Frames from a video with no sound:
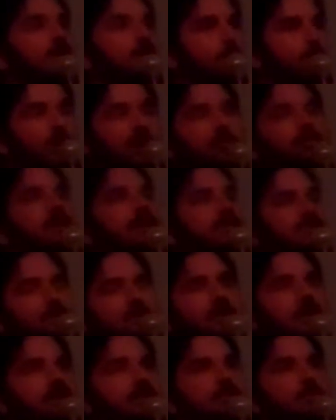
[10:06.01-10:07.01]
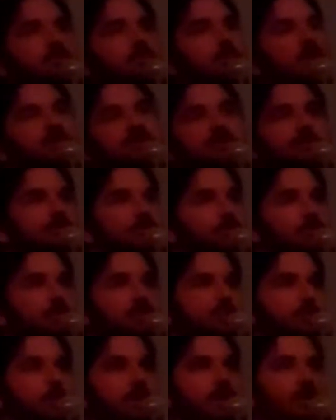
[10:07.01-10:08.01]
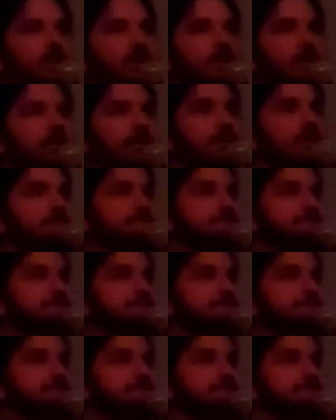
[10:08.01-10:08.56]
who helped answer a lot of those questions for him as well.